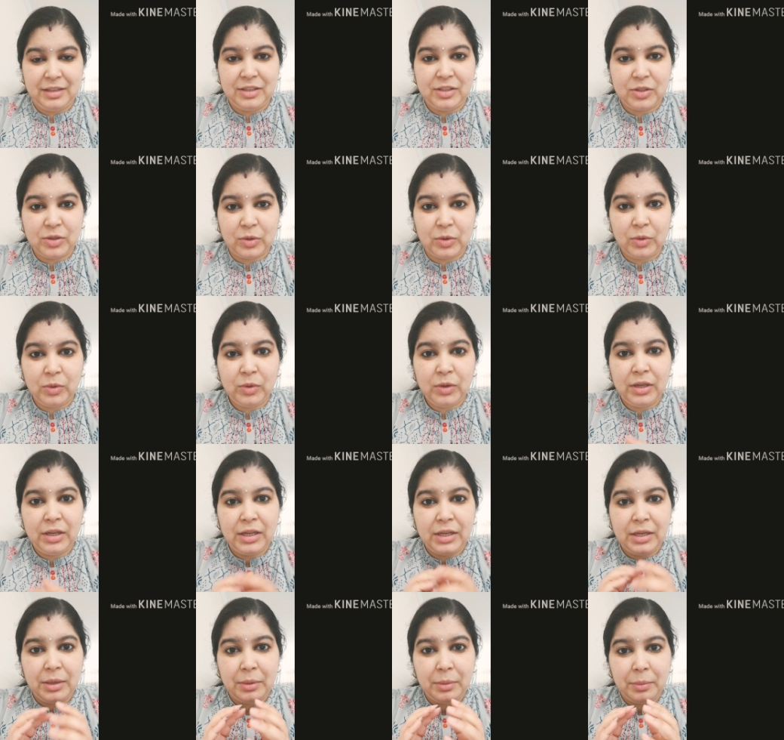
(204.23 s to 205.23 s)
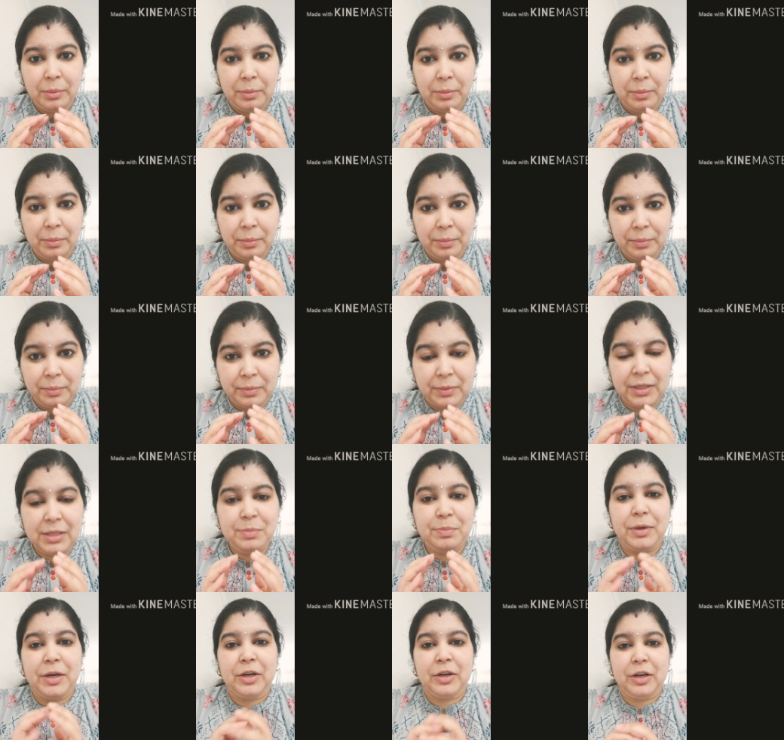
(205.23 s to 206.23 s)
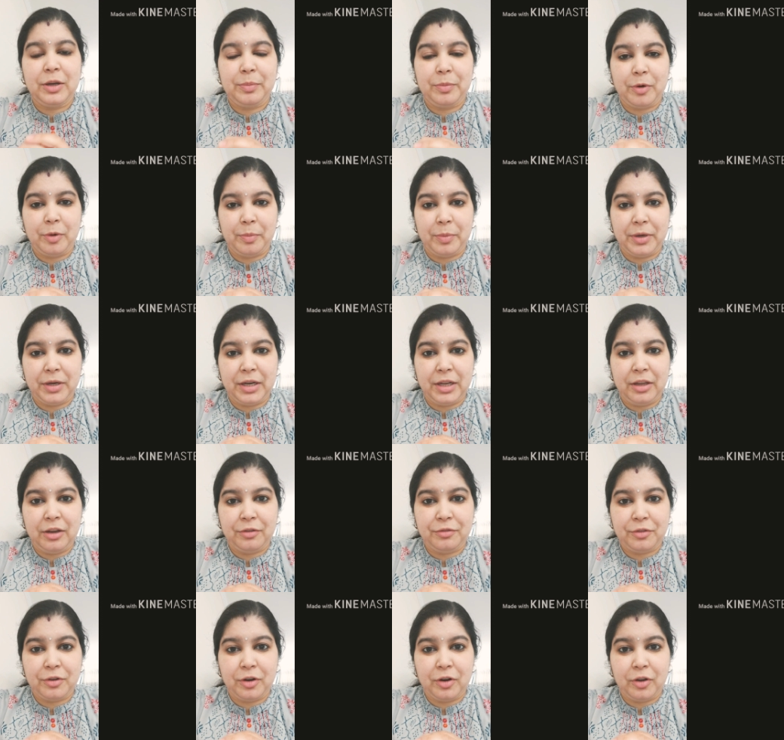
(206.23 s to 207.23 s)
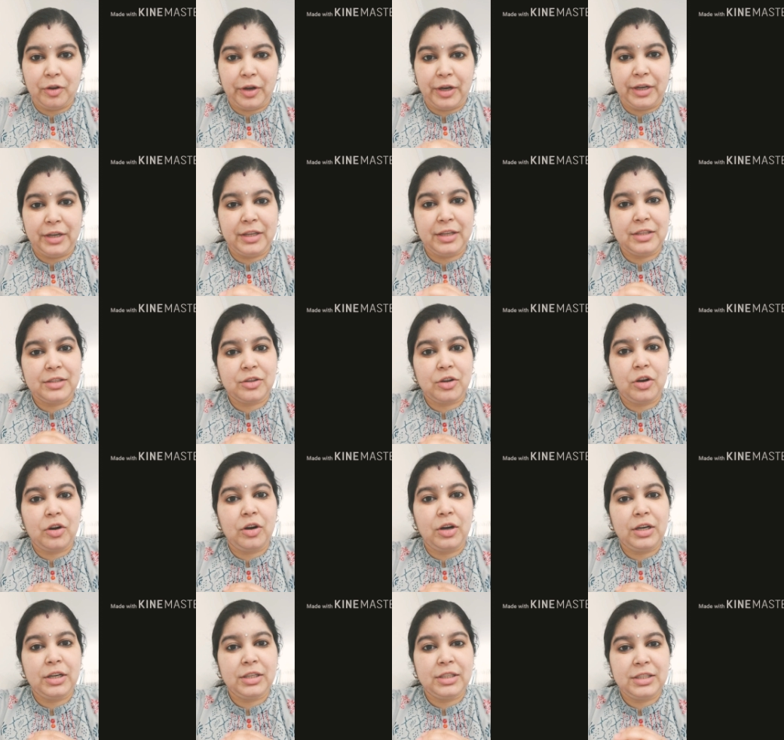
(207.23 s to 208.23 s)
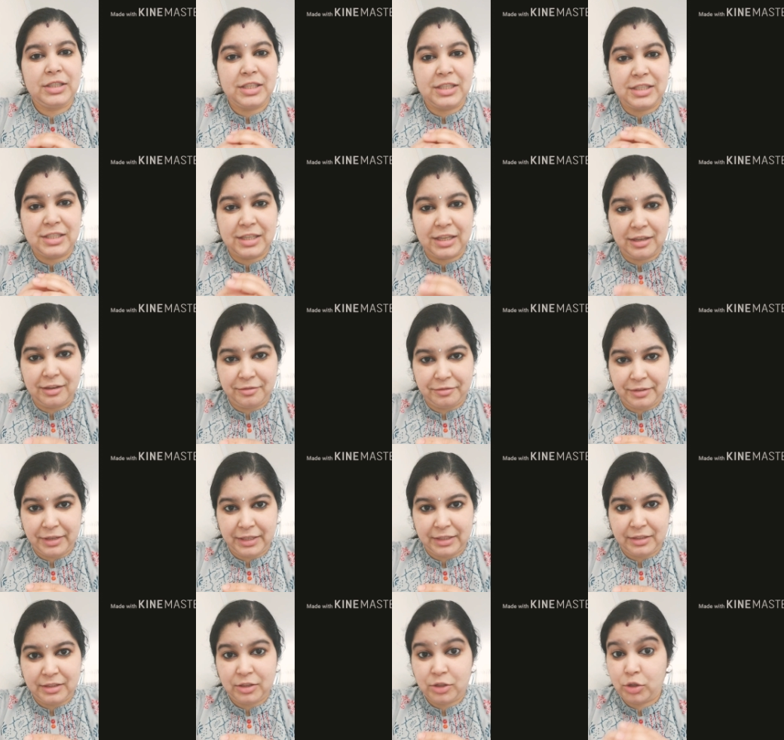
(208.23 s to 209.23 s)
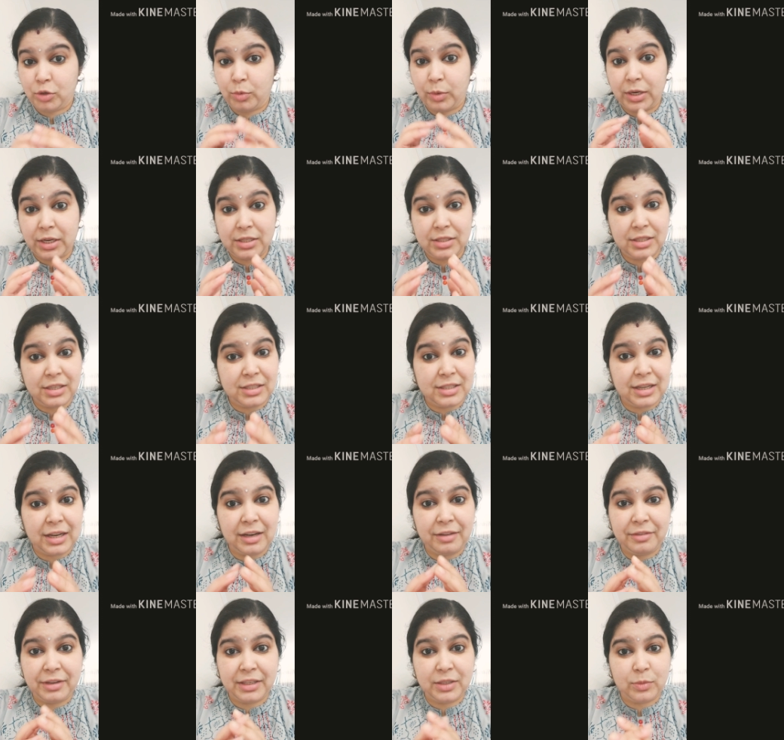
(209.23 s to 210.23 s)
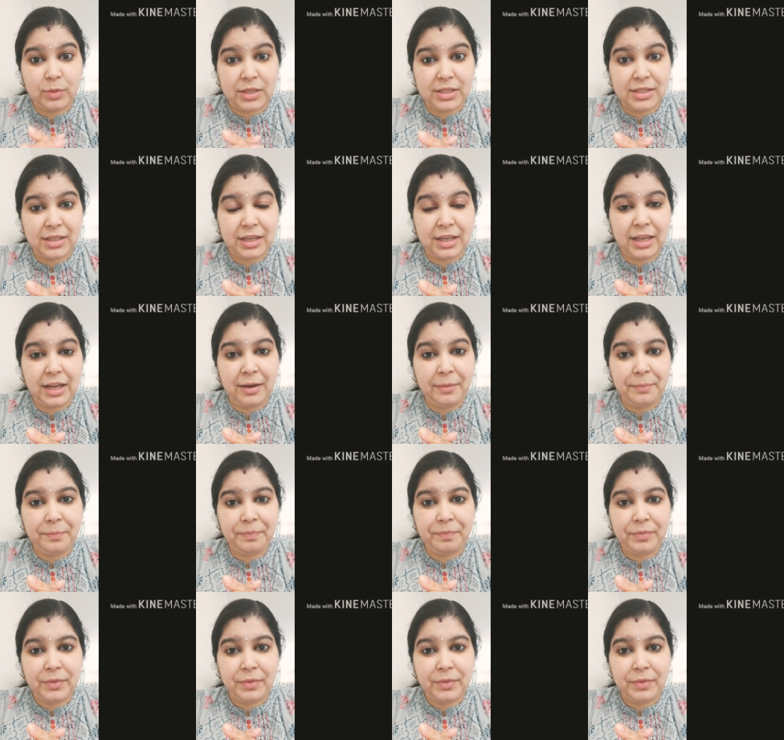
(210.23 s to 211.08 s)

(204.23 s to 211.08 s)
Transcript: So this particular property of colloid is called Tyndall effect. So what is Tyndall effect once again?